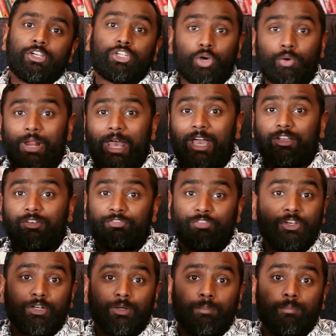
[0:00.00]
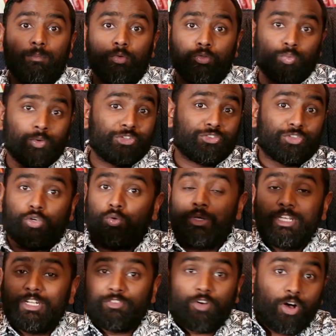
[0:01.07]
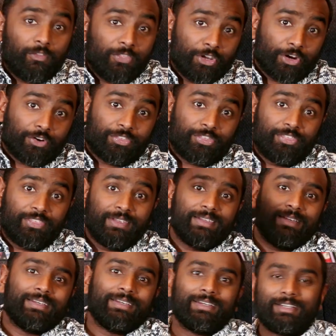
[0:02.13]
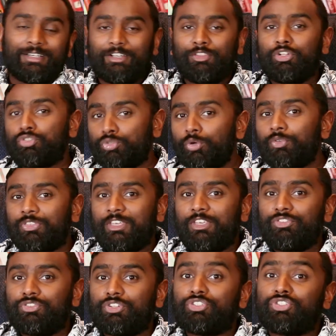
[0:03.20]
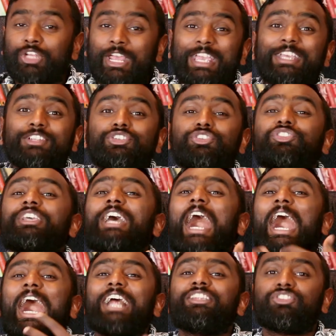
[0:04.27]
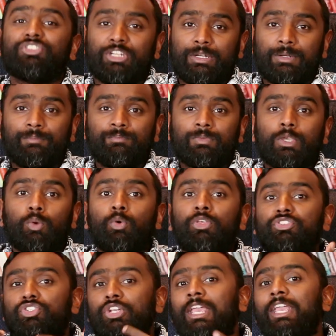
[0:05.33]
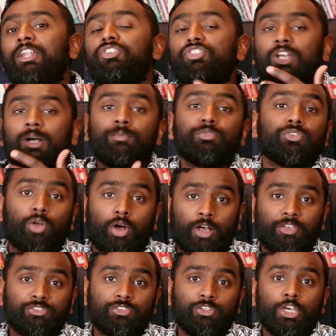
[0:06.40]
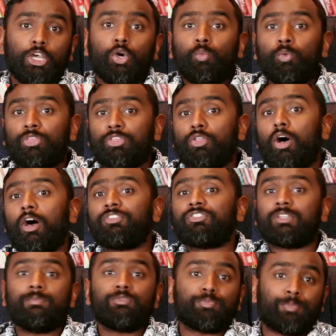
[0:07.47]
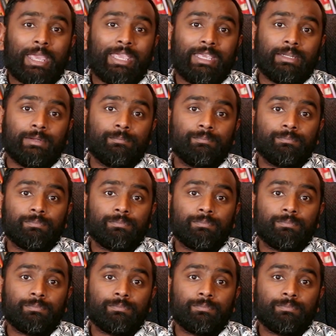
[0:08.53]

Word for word: Kodak film was once the queen of all the earth. The truth is, change is constant. With change comes loss, with loss comes pain.